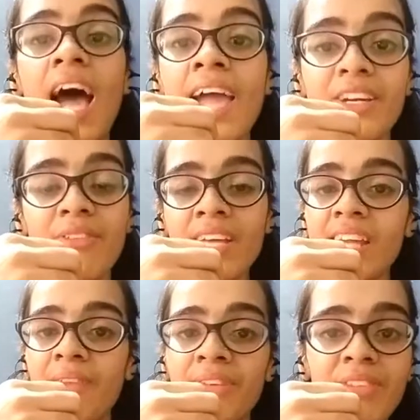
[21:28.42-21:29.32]
i
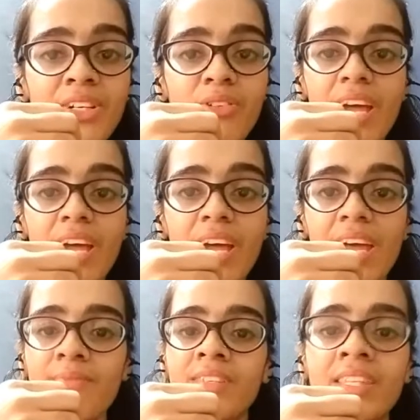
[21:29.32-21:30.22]
request everyone to have
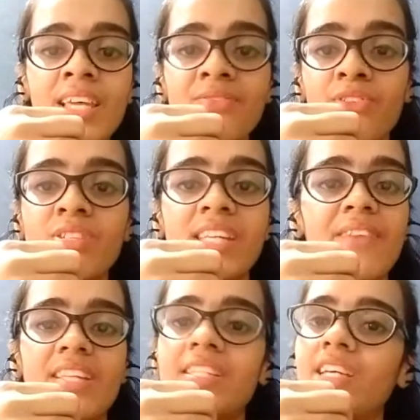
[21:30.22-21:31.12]
these fruits
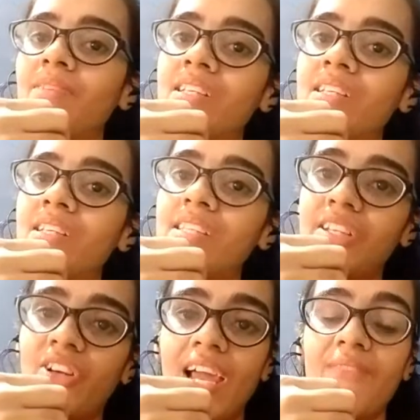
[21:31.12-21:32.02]
and vegetables in your
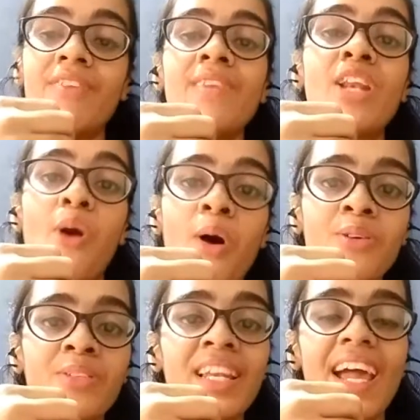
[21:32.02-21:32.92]
life we
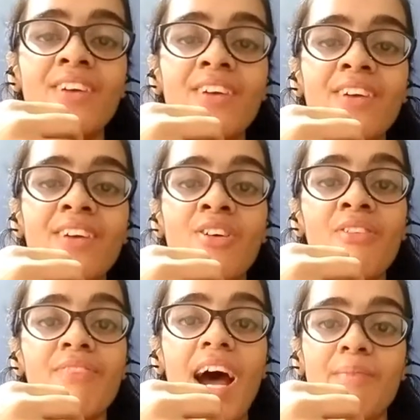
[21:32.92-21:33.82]
belong to the land of
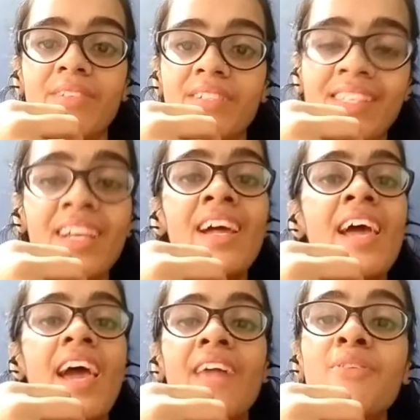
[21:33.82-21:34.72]
farmers
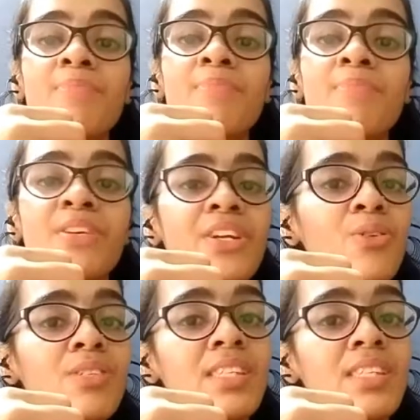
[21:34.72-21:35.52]
and we produce